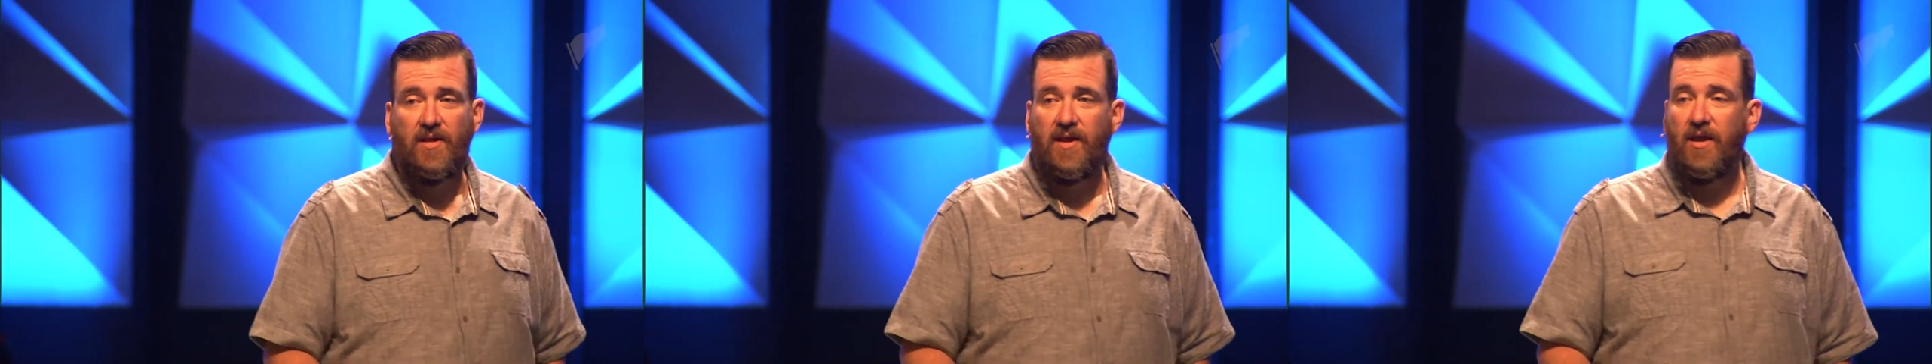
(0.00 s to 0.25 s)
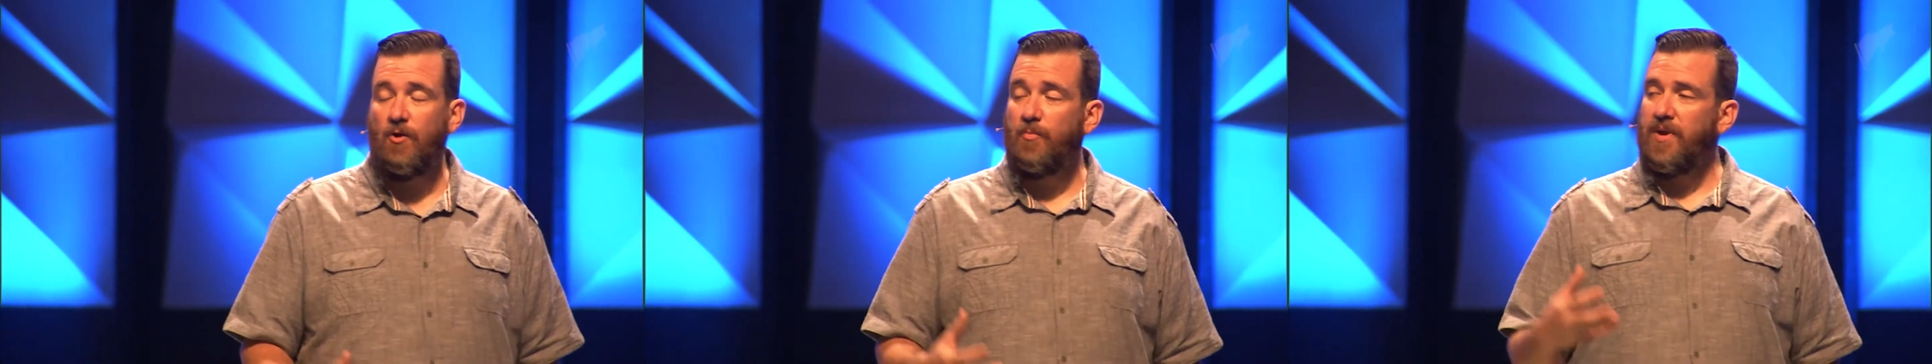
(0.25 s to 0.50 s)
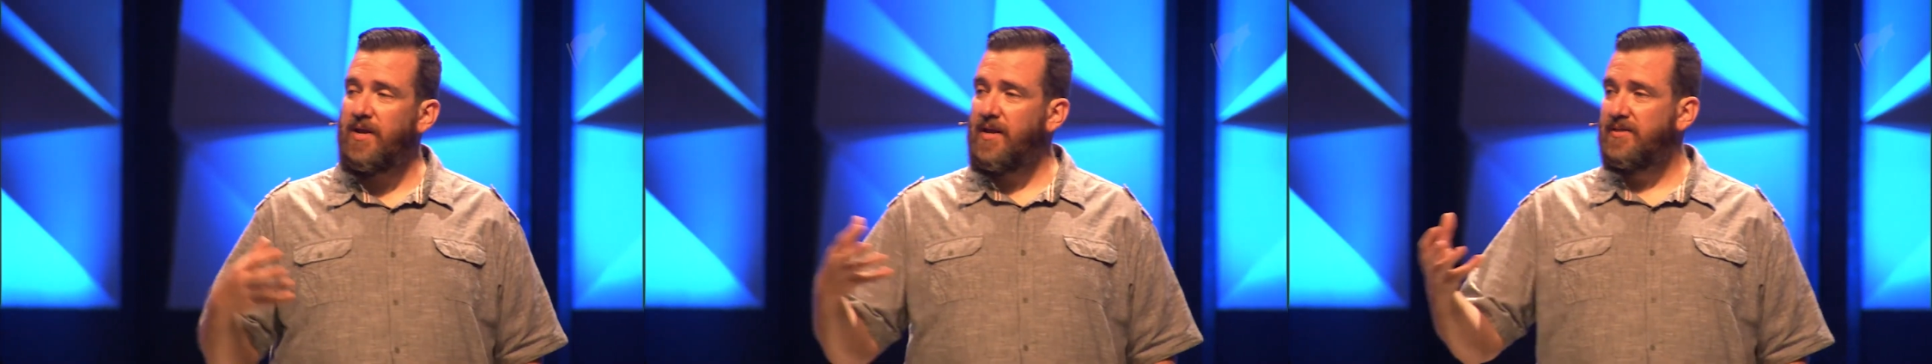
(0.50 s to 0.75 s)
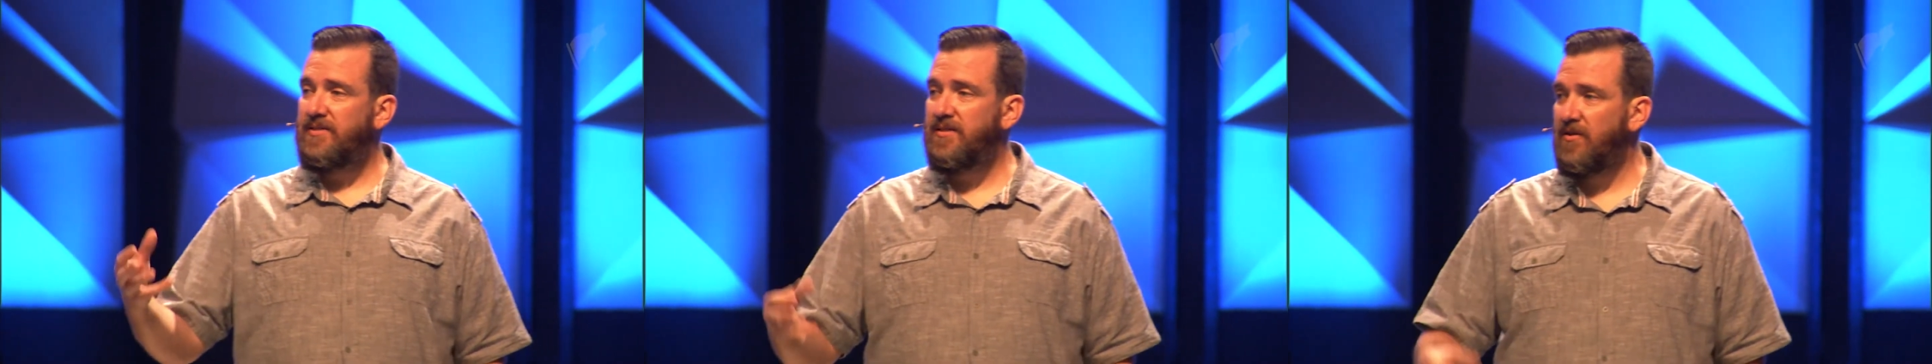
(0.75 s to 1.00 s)
in
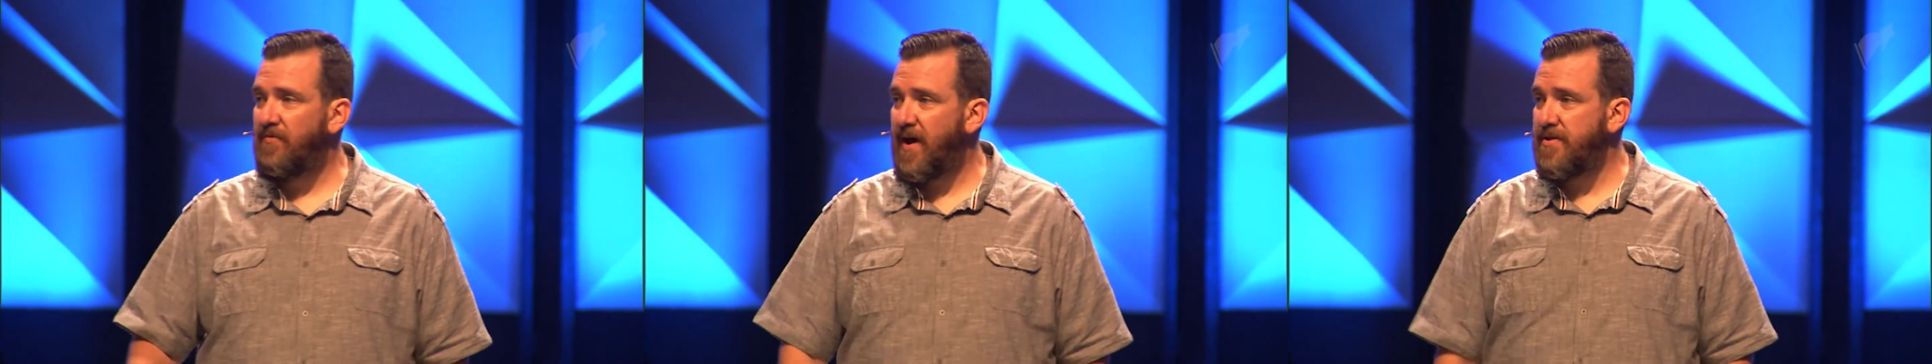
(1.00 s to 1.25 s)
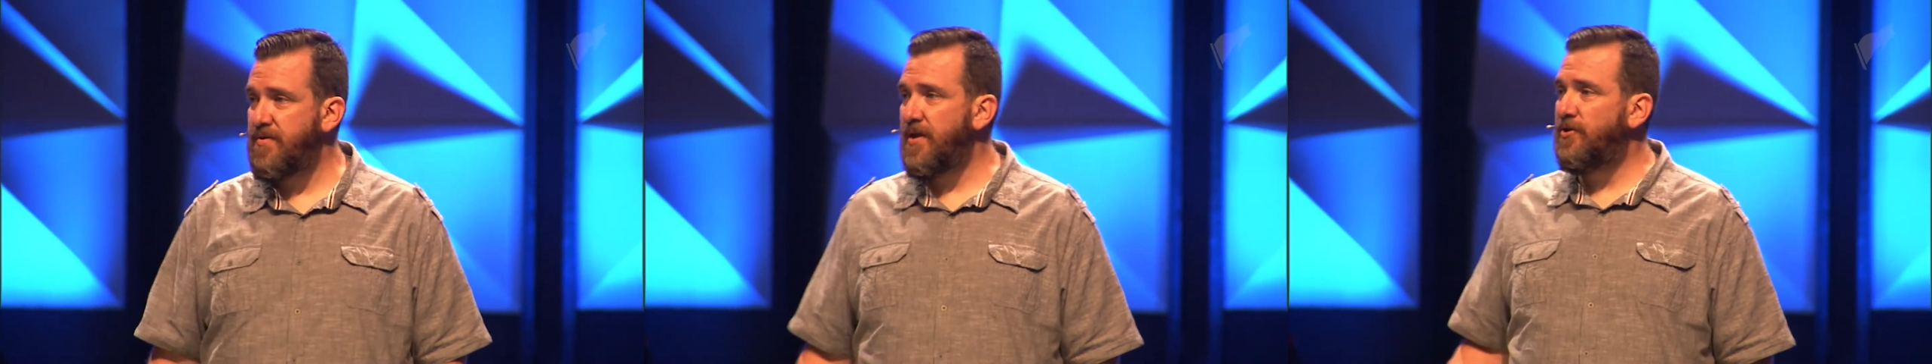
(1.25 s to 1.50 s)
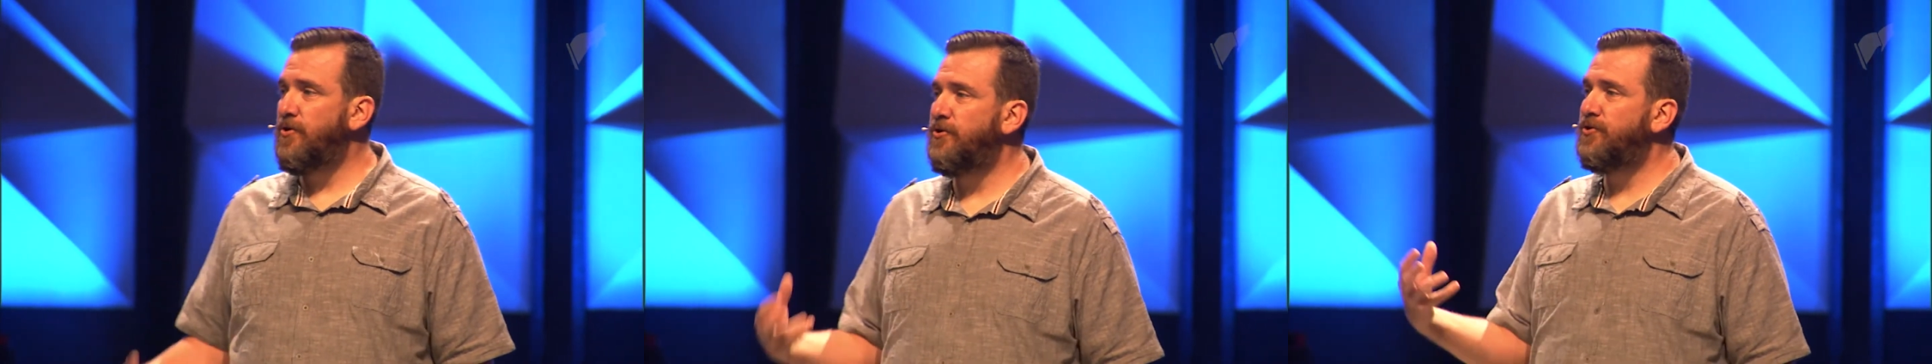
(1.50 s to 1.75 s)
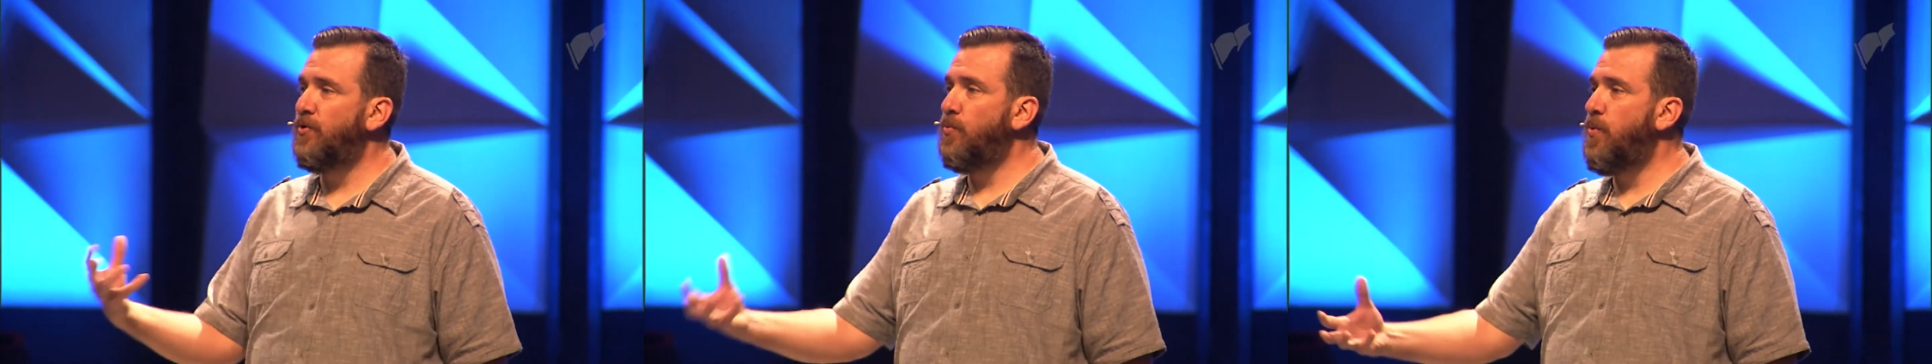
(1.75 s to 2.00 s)
obedience to the Father, that you're
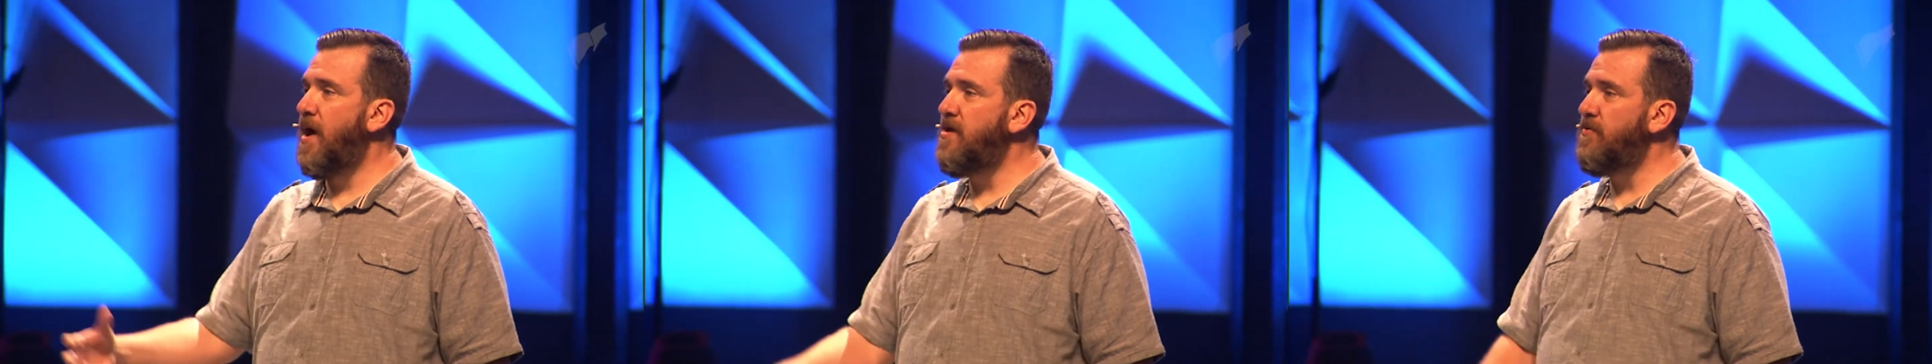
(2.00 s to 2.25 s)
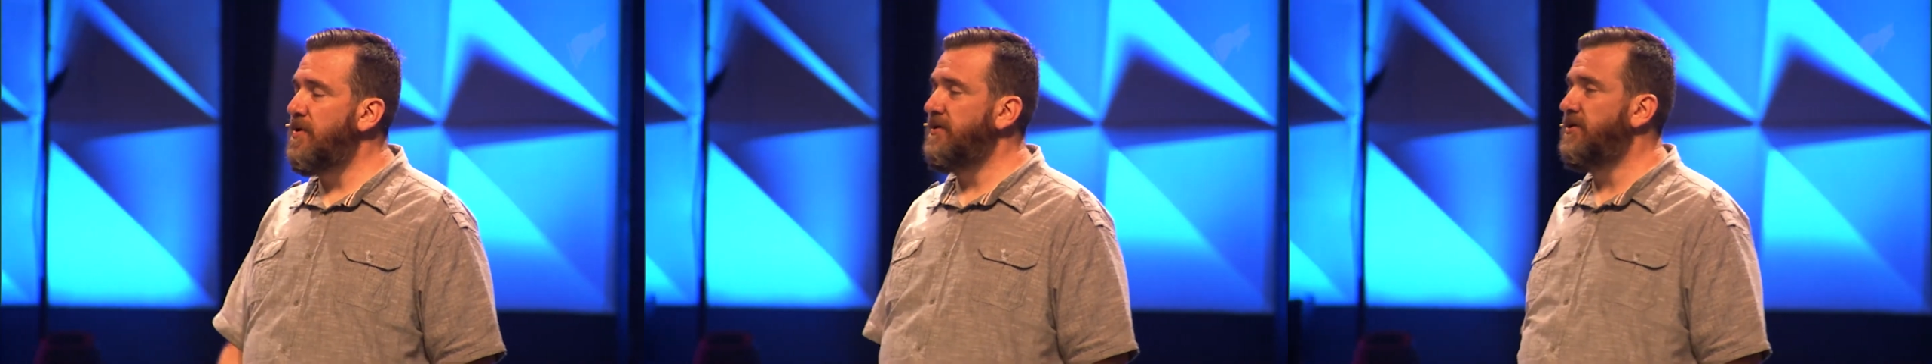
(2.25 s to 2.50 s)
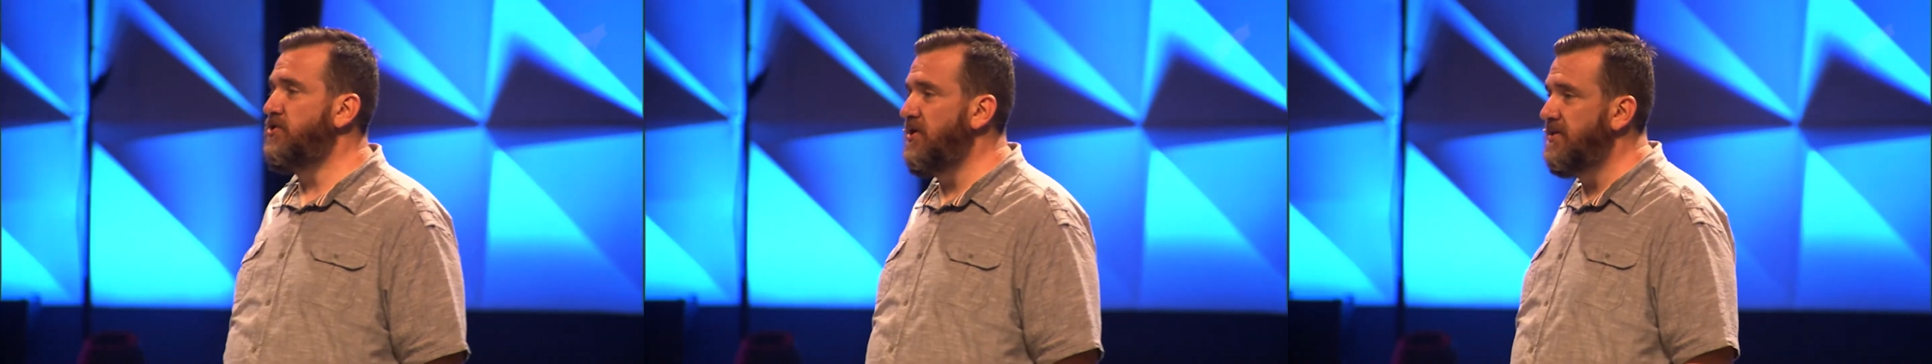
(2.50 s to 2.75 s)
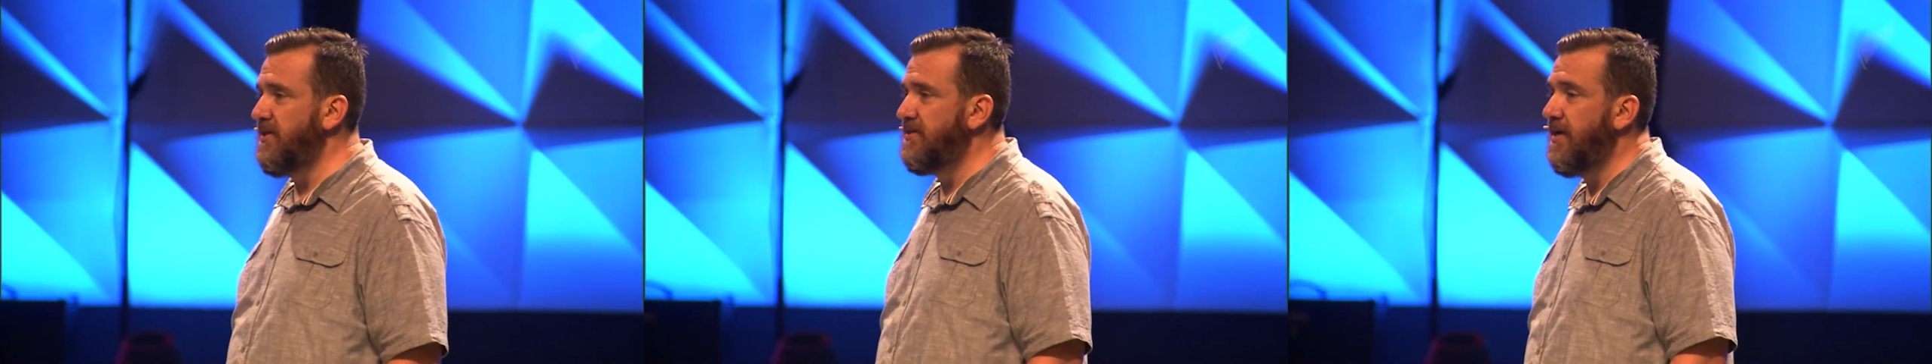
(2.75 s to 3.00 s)
surrendering to
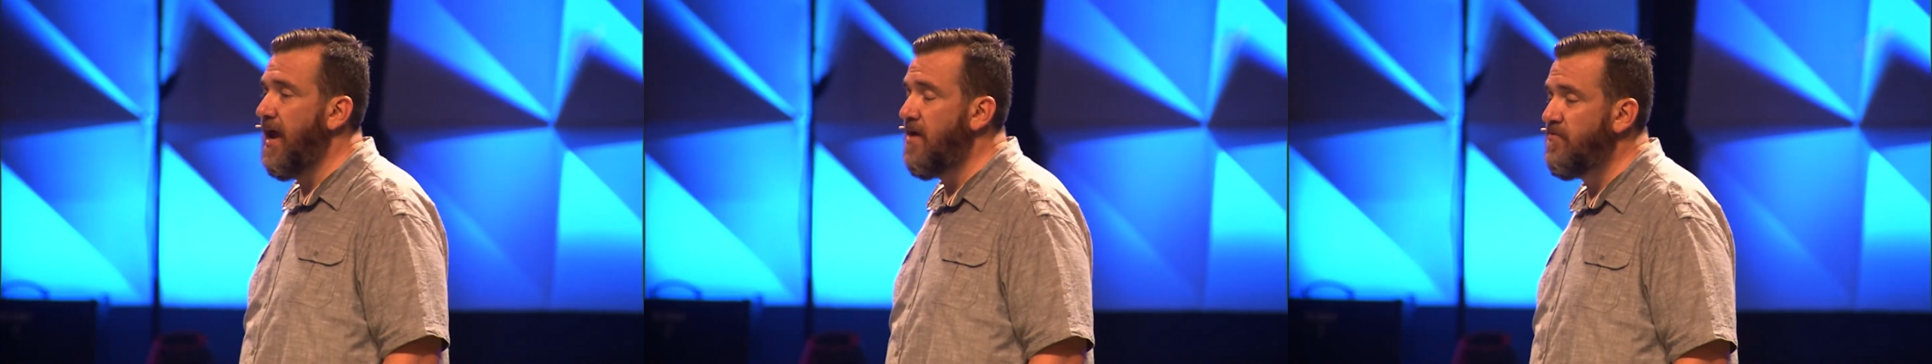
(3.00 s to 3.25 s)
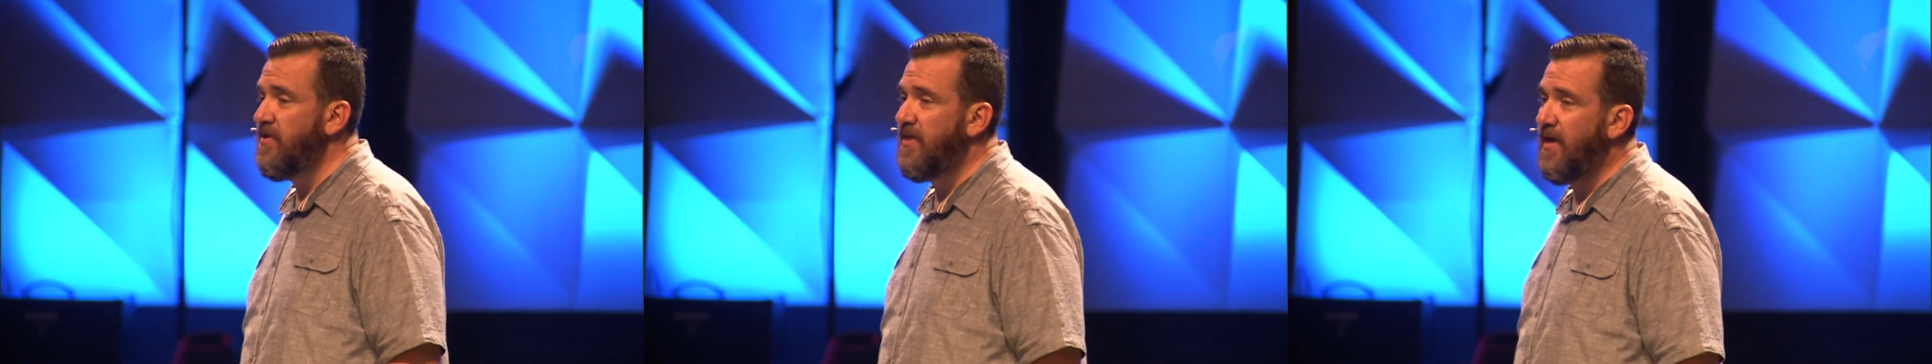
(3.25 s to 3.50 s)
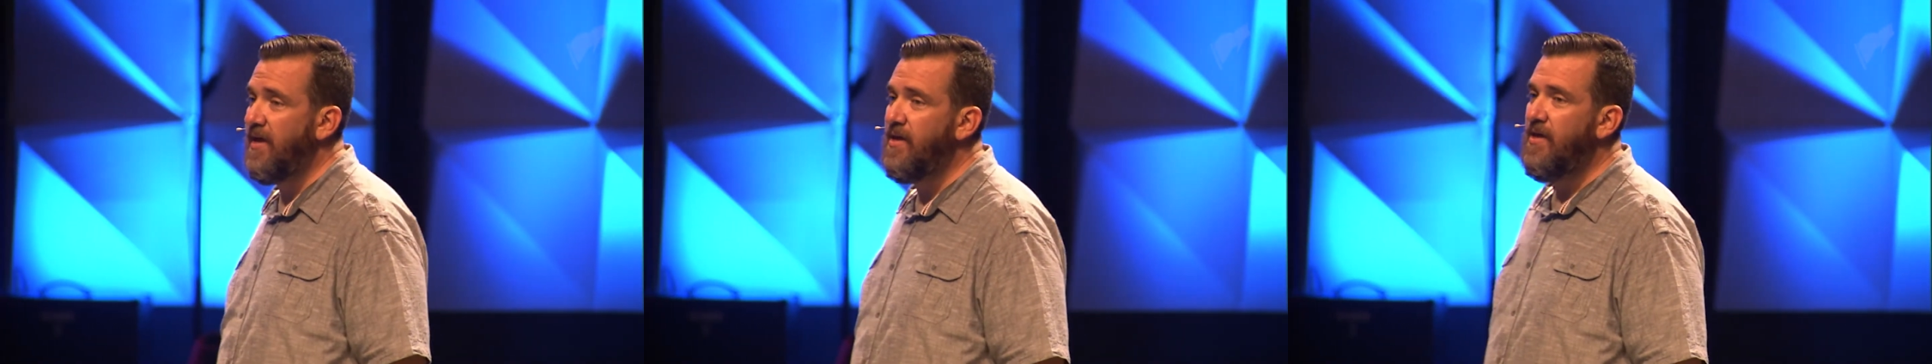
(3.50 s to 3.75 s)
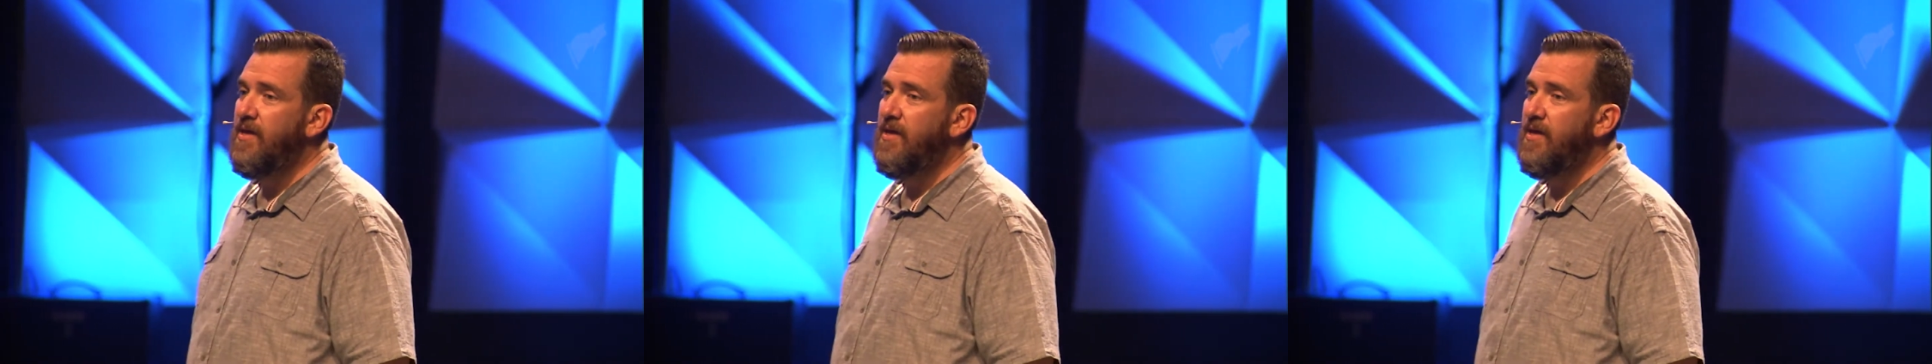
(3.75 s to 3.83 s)
Jesus in everything,